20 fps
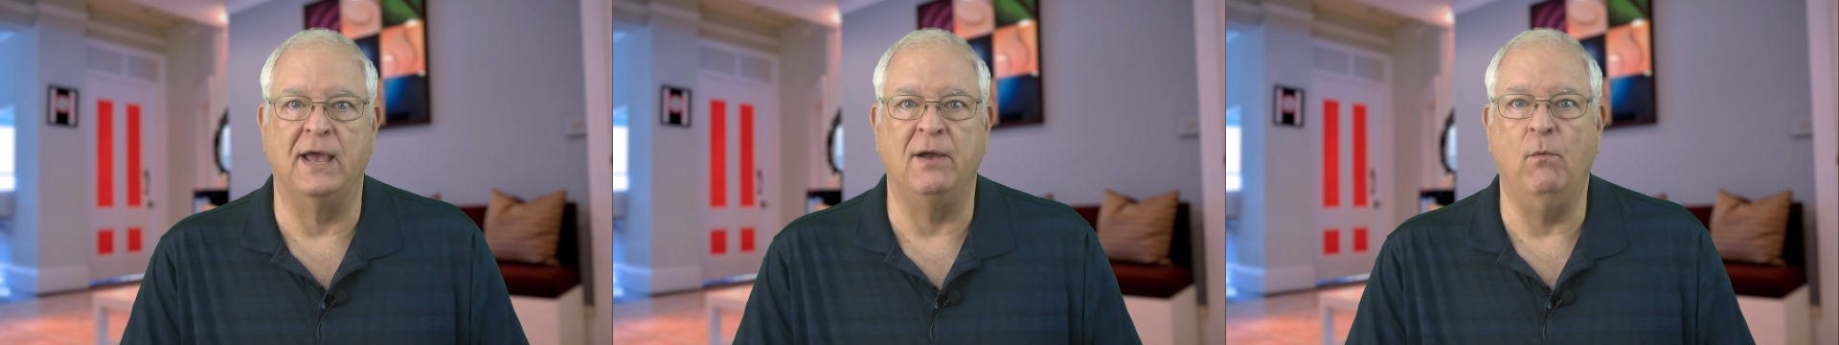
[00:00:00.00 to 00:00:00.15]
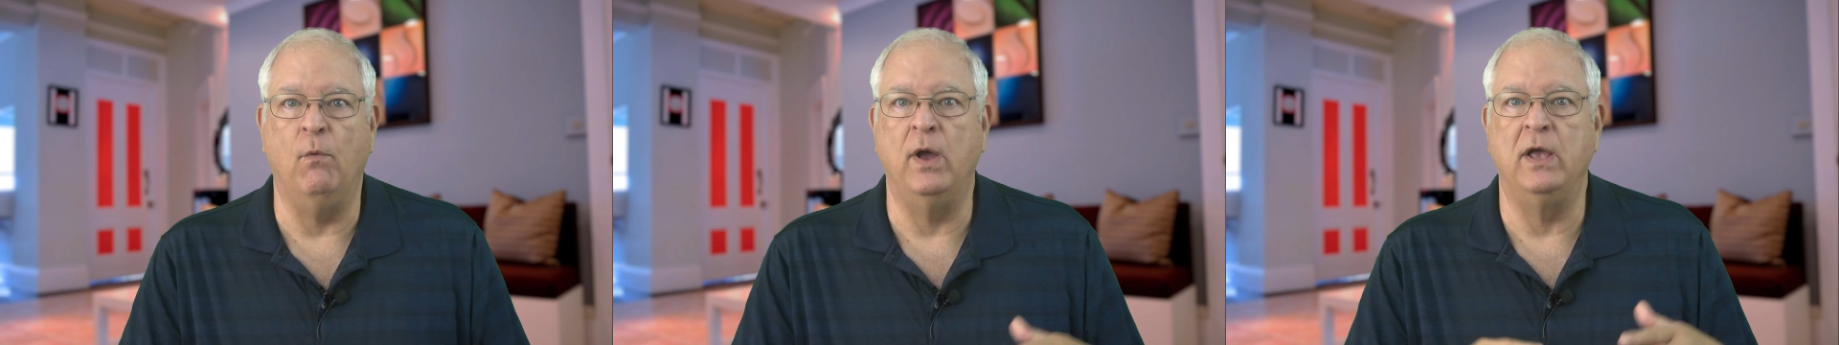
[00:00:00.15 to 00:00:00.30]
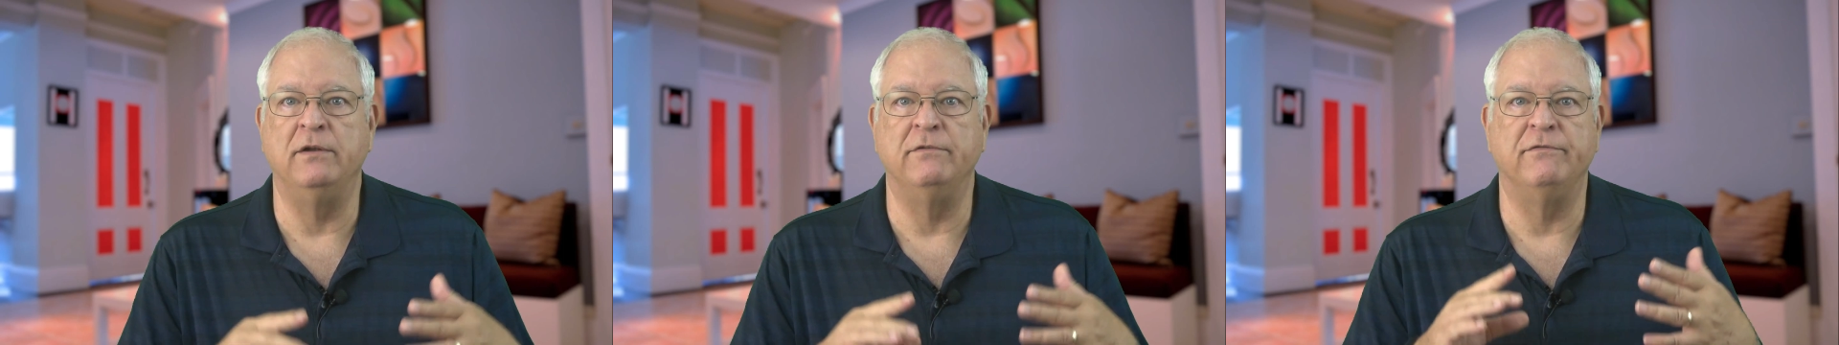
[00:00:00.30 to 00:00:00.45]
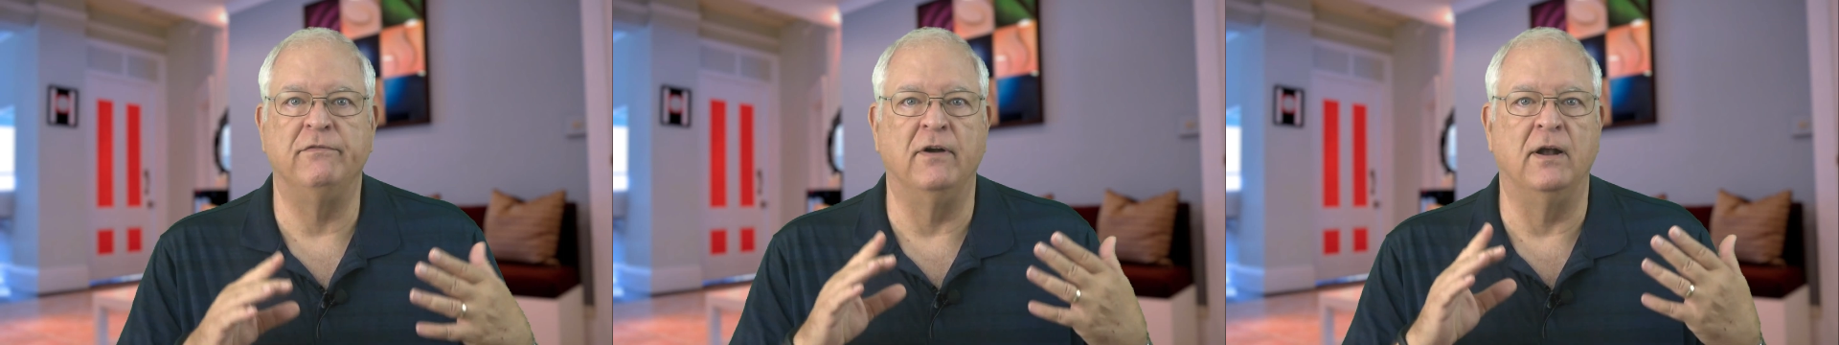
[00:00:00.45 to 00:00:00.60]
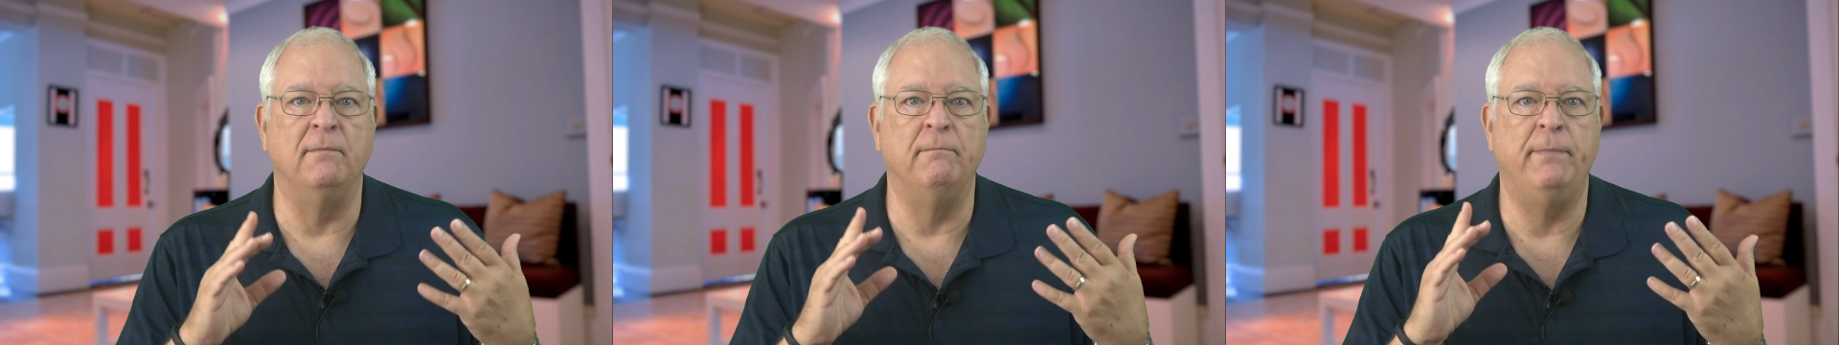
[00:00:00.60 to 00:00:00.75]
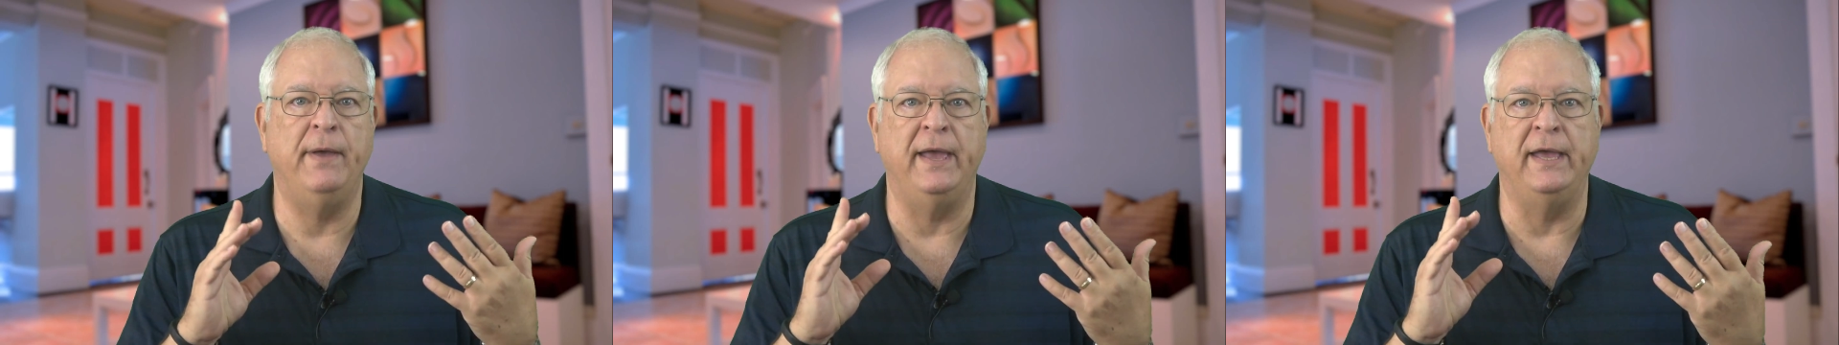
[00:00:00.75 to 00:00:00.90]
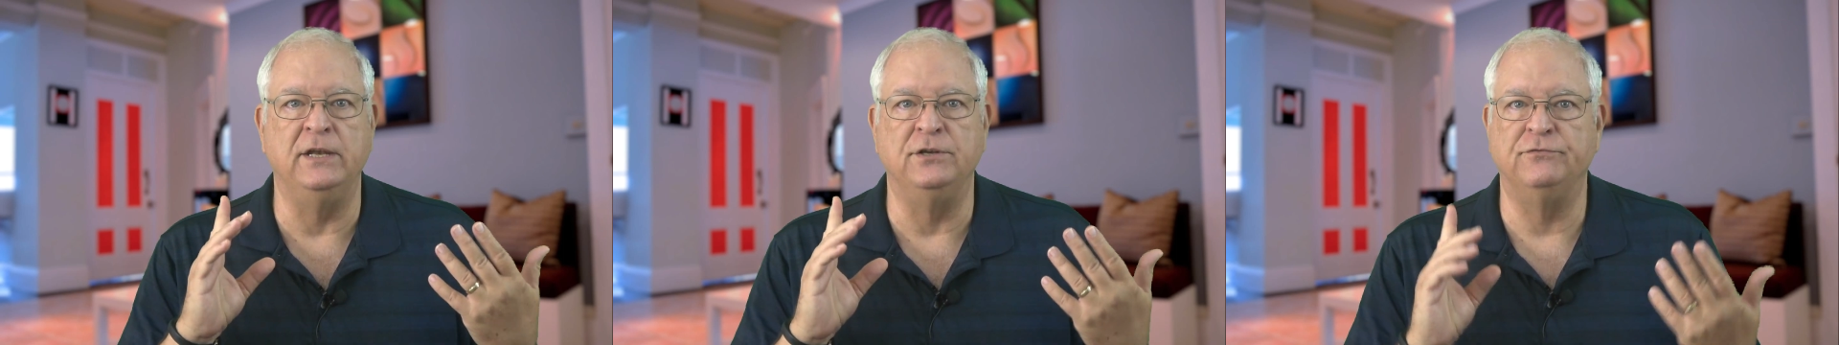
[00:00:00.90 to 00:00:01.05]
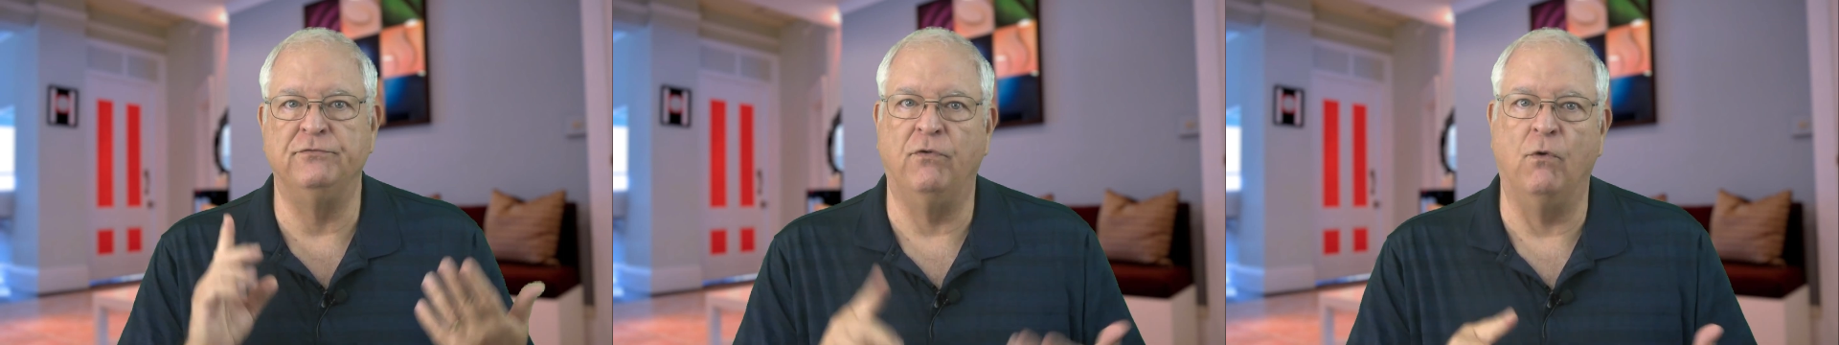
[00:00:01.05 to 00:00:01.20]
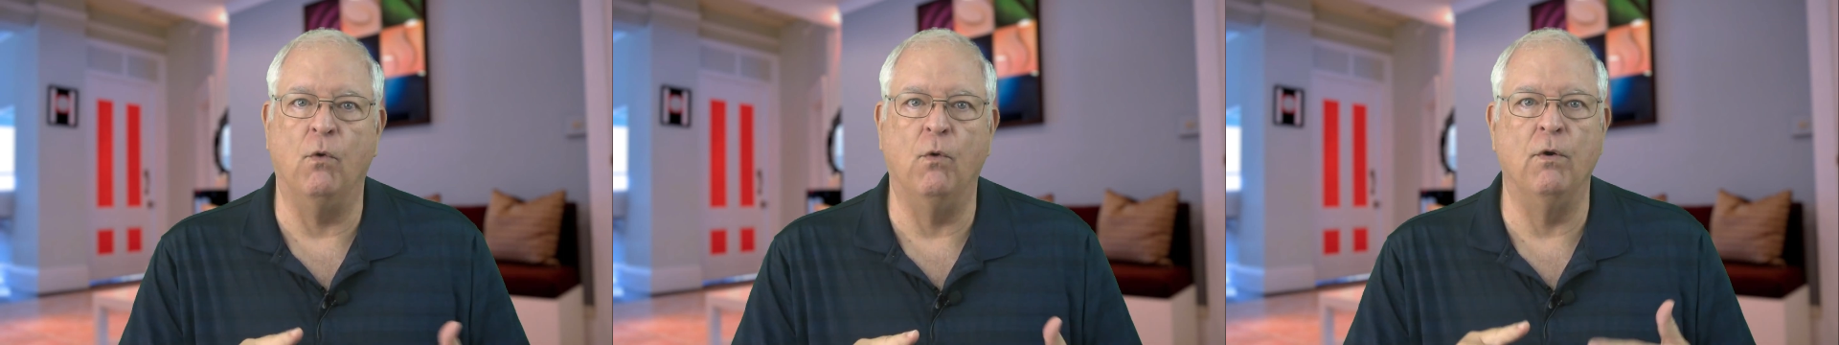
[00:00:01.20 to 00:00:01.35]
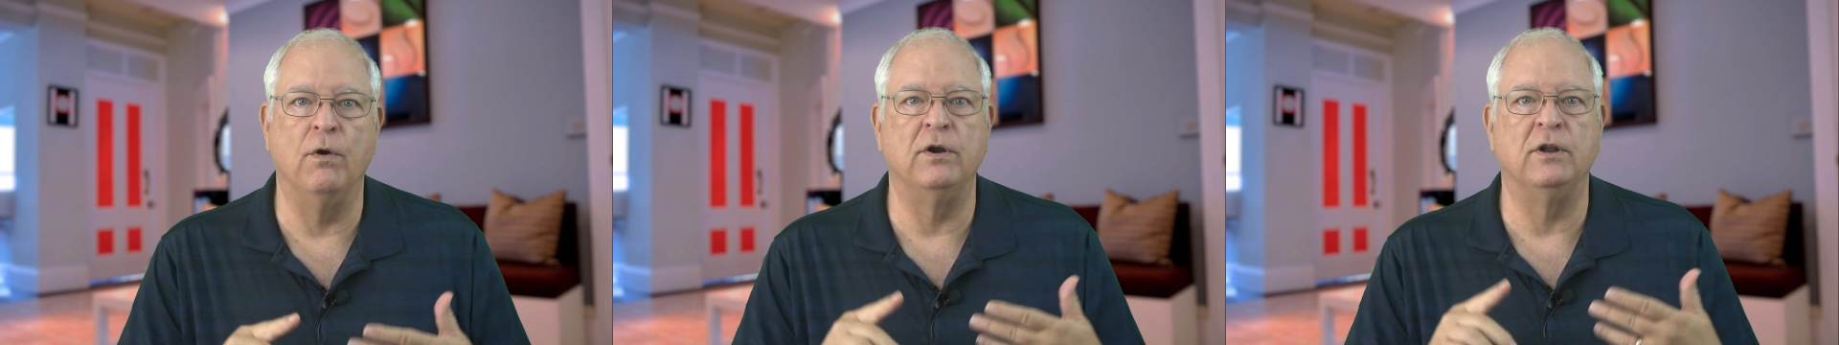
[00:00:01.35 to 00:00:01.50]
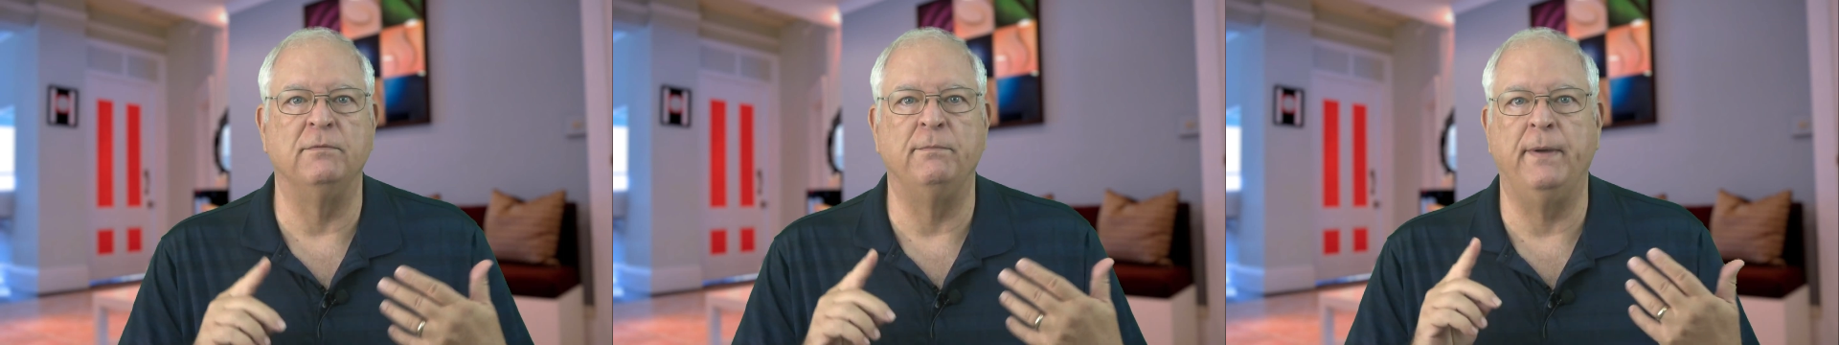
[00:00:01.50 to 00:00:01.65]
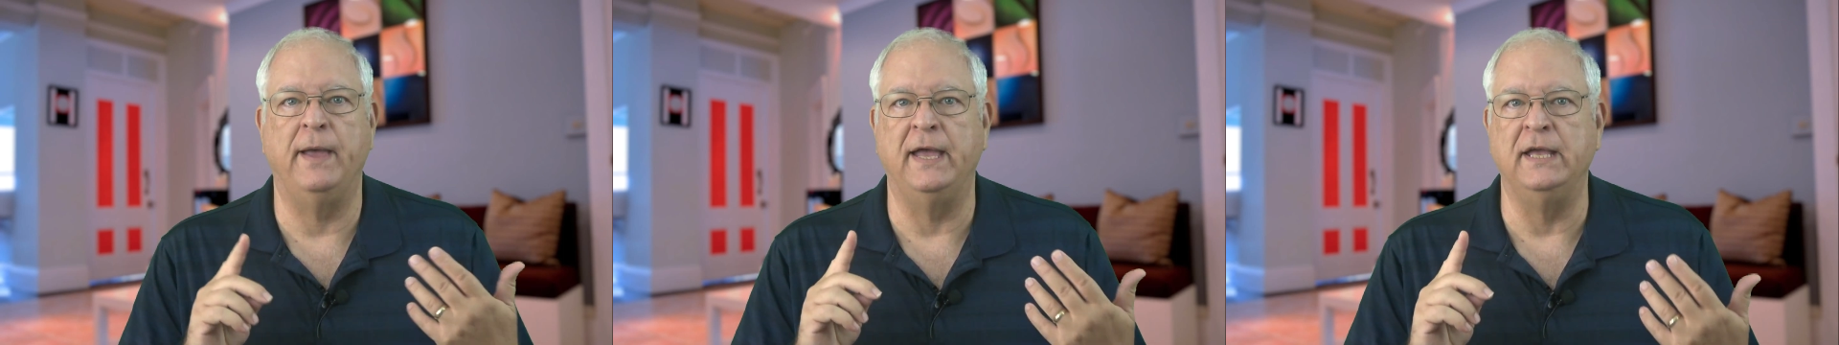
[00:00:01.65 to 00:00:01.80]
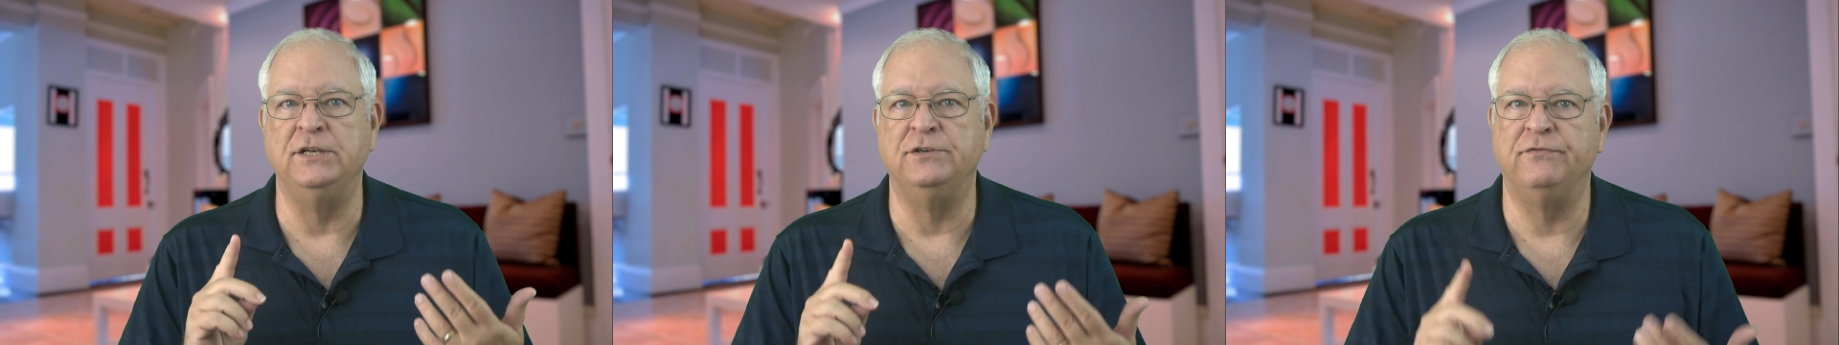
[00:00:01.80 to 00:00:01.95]
I went from page four to
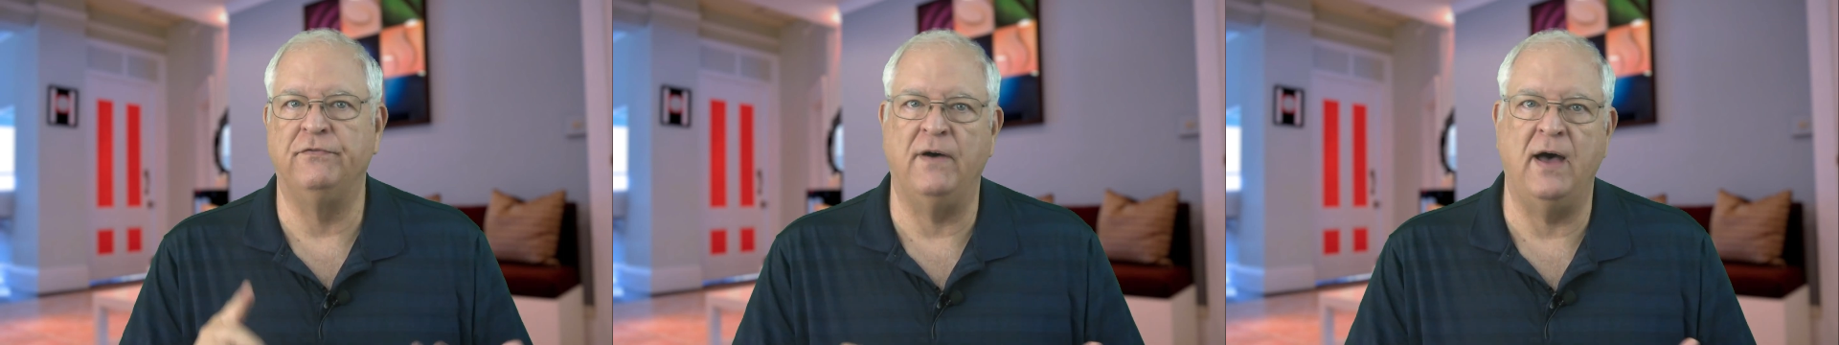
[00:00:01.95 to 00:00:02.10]
page